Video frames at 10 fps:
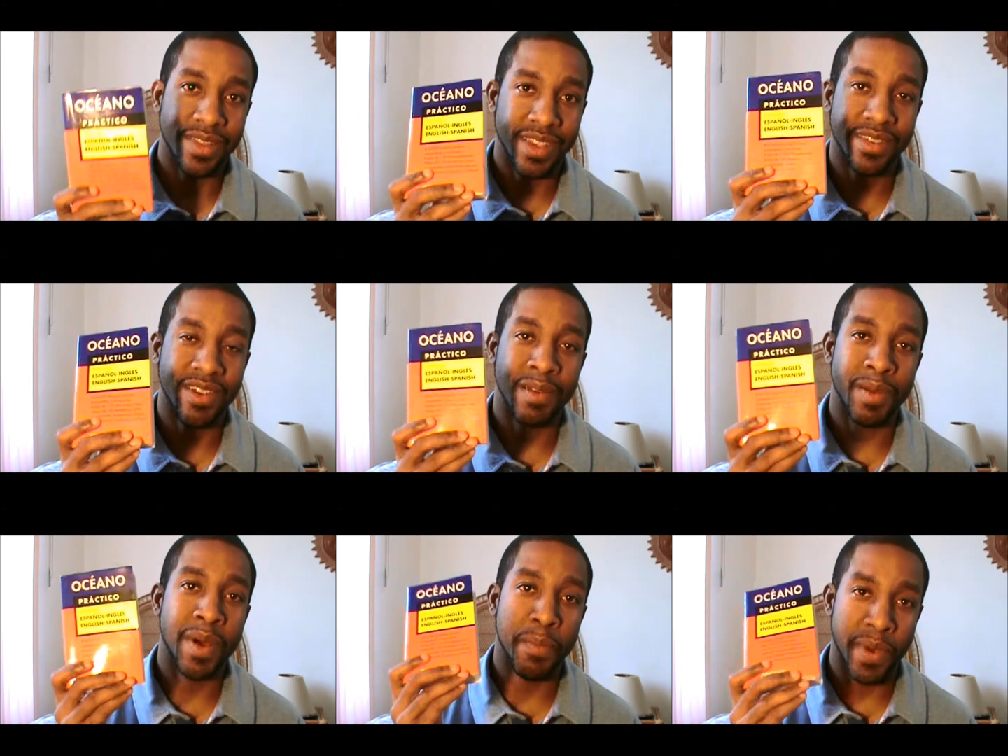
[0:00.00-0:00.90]
This is going to
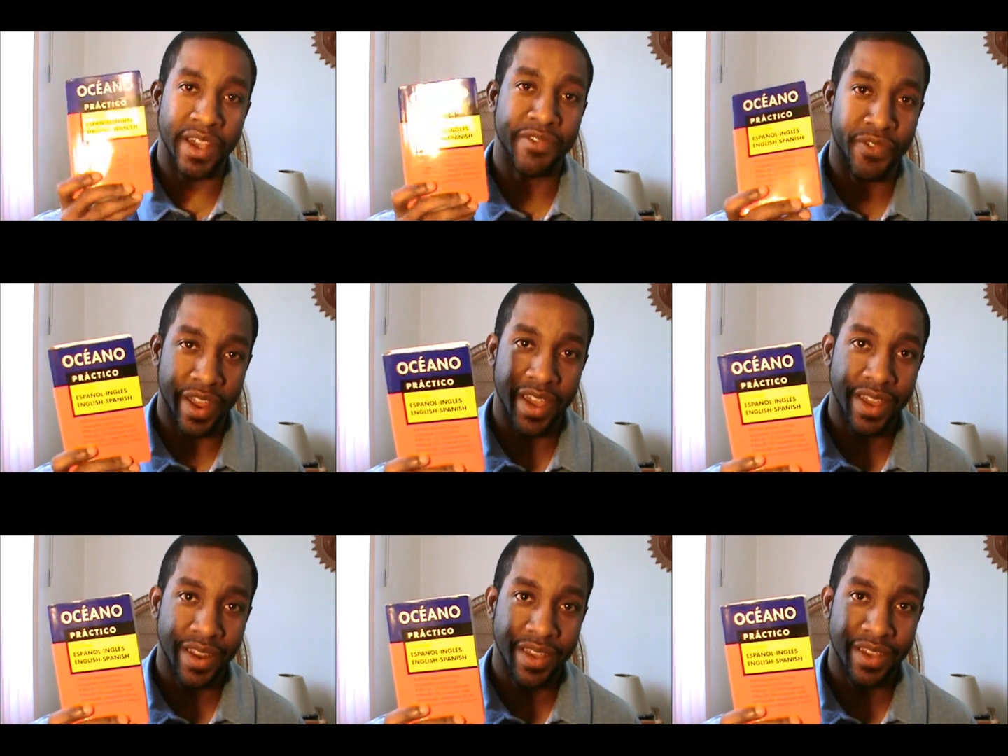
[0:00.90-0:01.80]
be my best
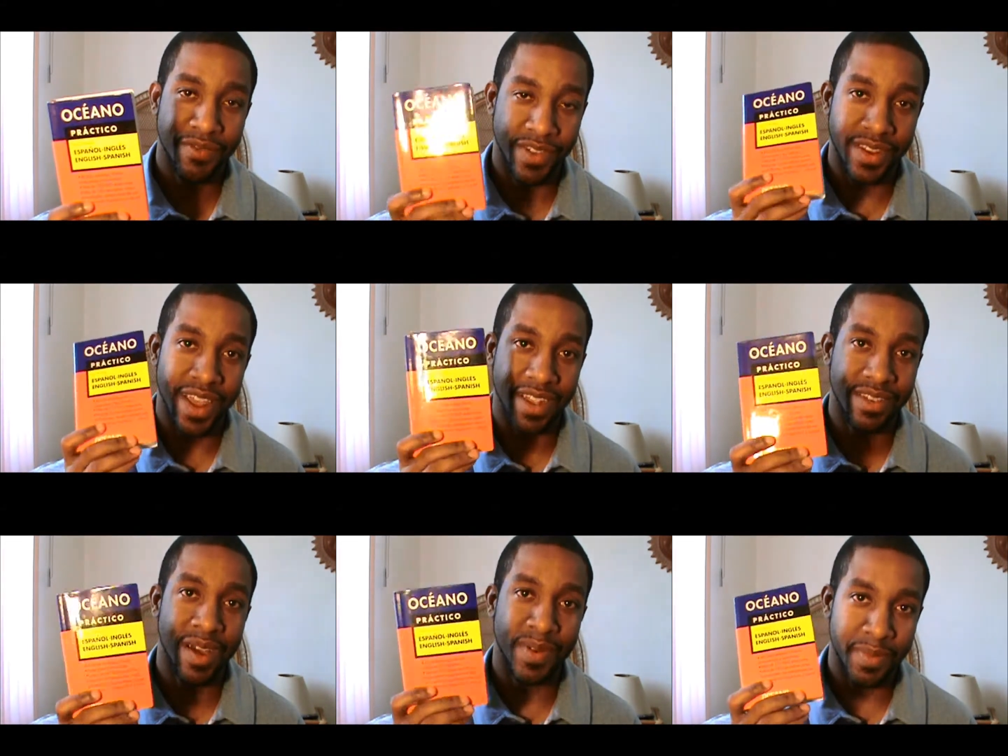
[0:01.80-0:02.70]
friend for the next
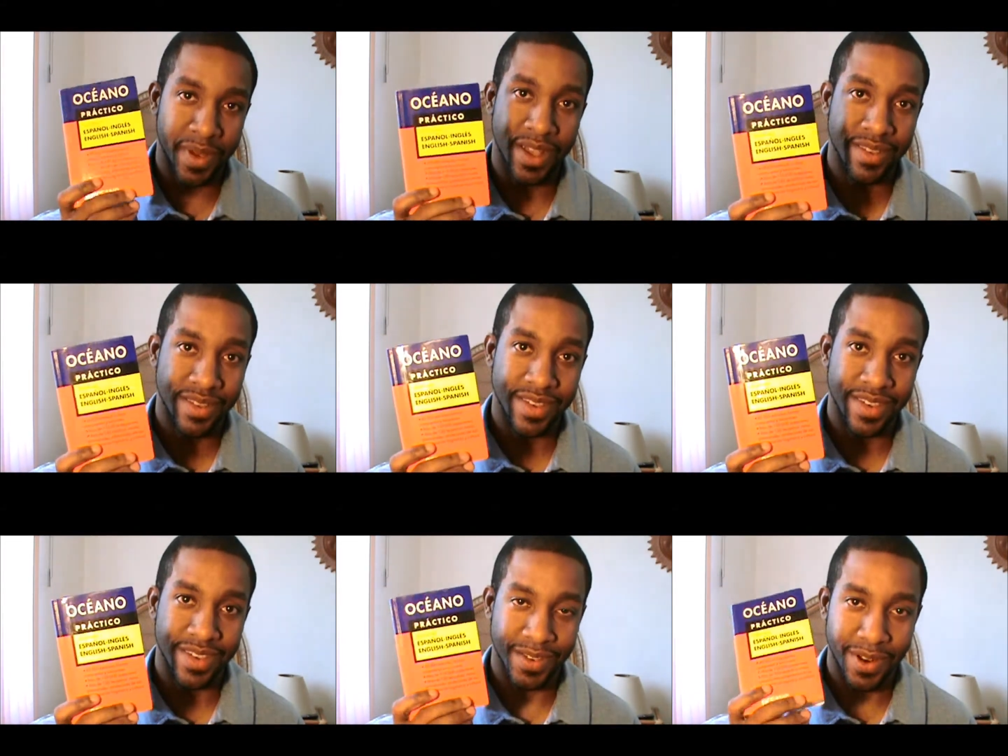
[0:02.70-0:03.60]
couple of months,
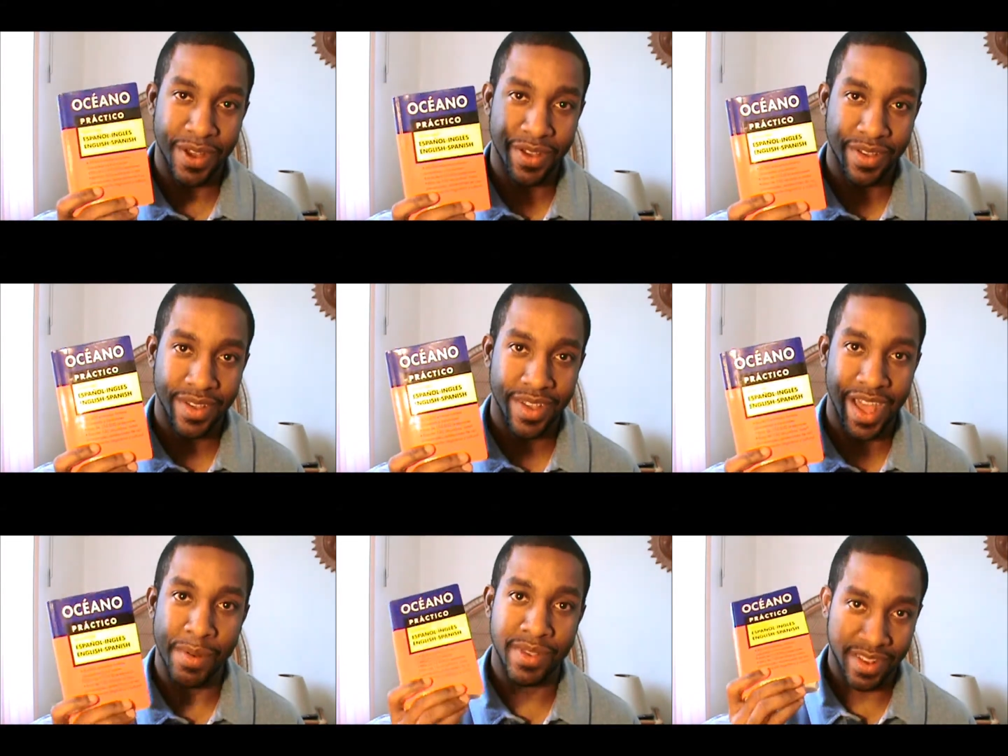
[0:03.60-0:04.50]
you know.
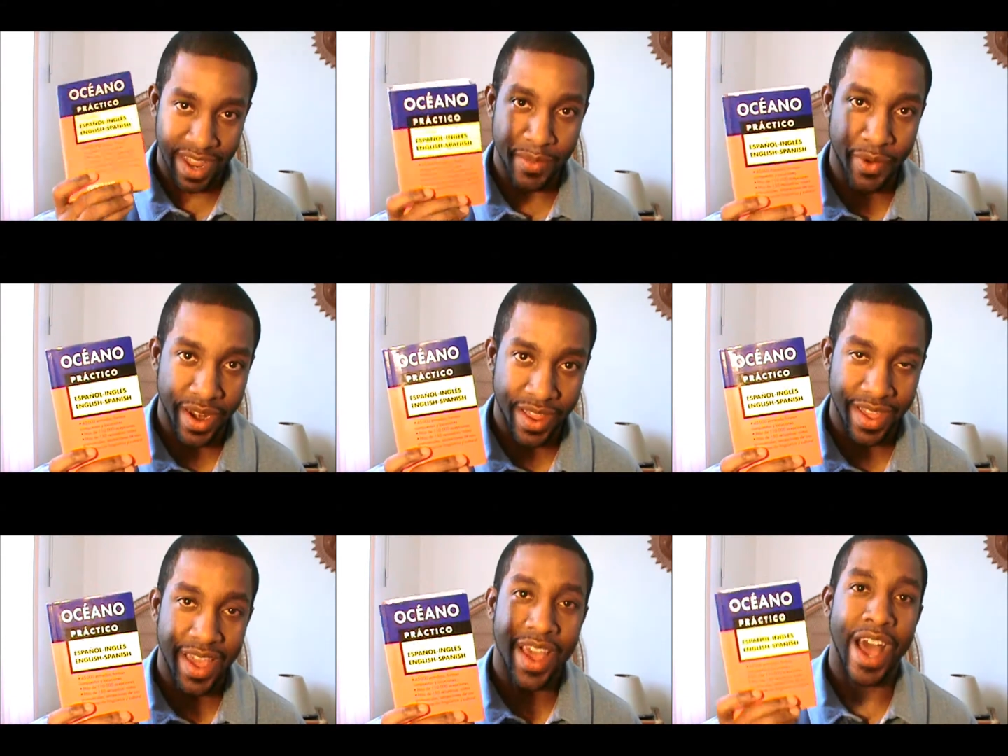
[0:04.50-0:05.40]
I'm going to sleep with
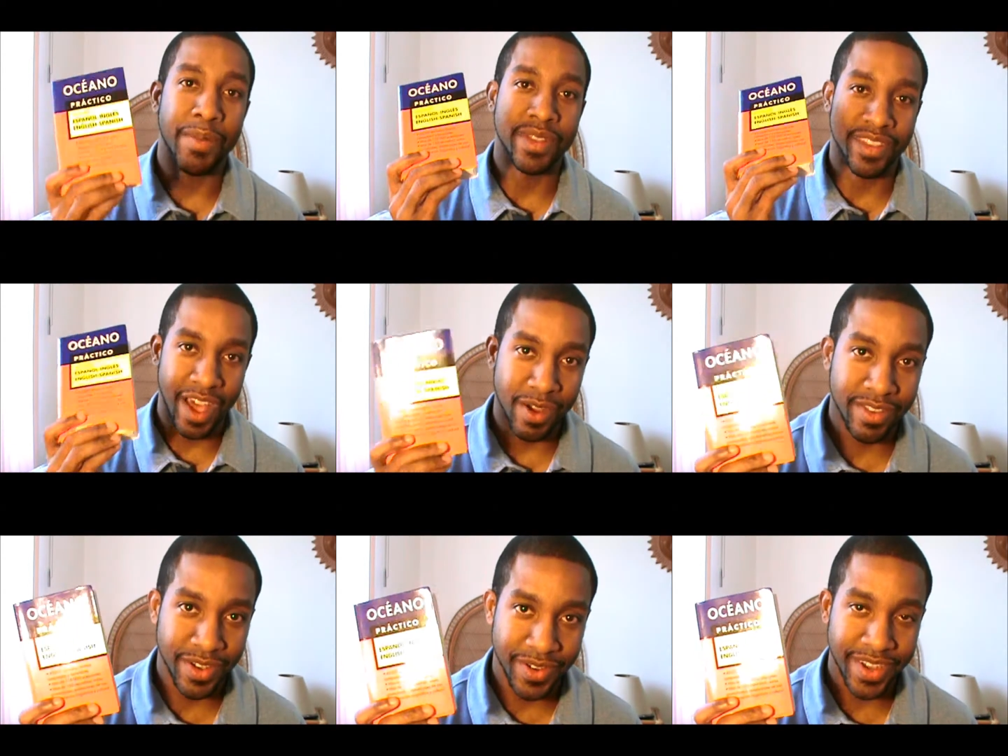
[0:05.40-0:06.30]
it. I'm going to talk
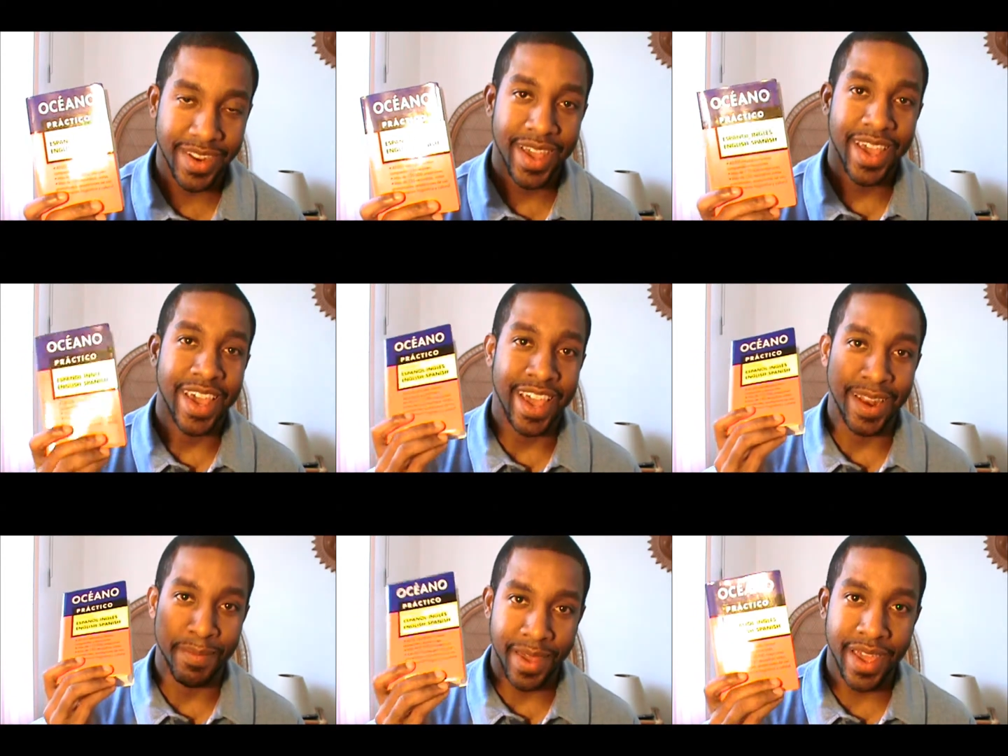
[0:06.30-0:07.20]
to it,
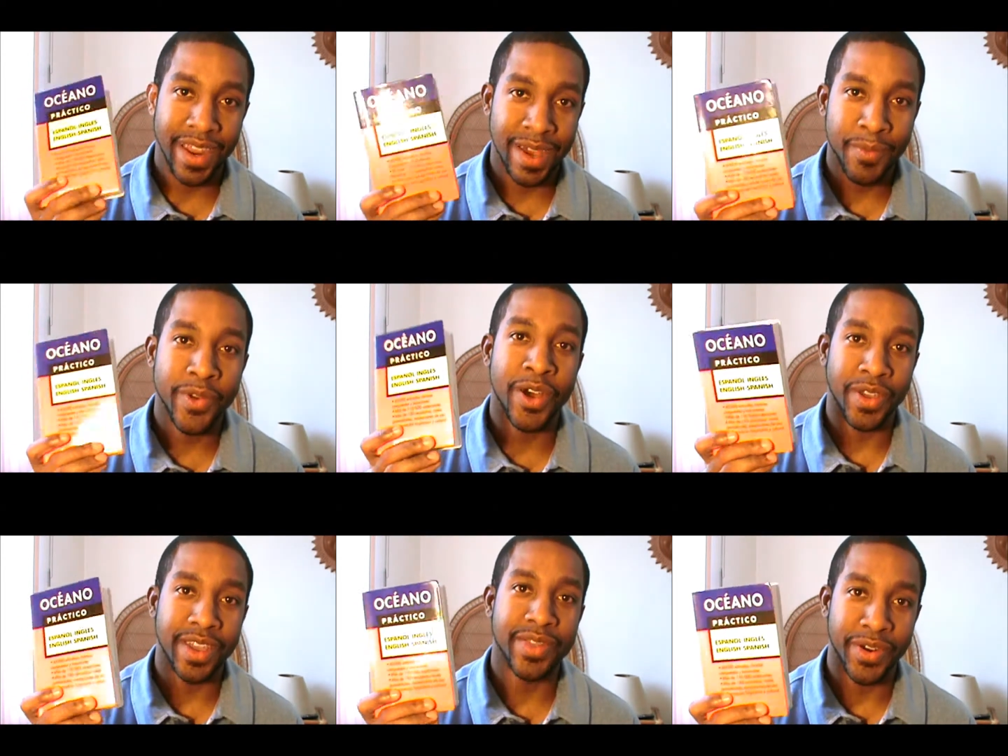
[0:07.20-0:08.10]
and me and him, we're
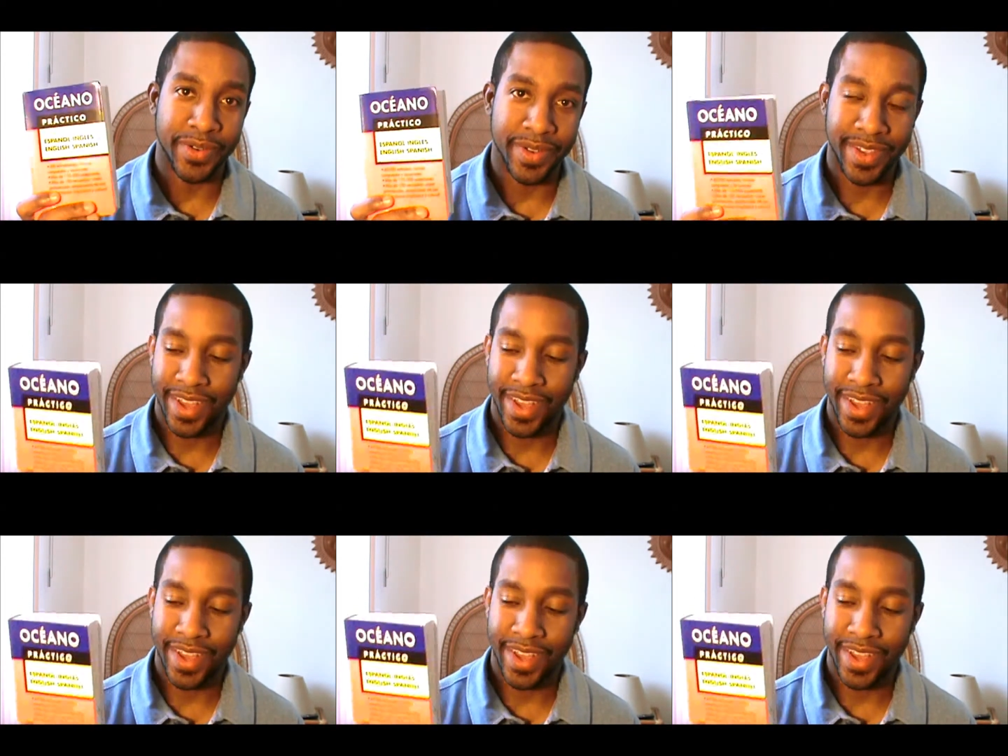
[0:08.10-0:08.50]
going to get through.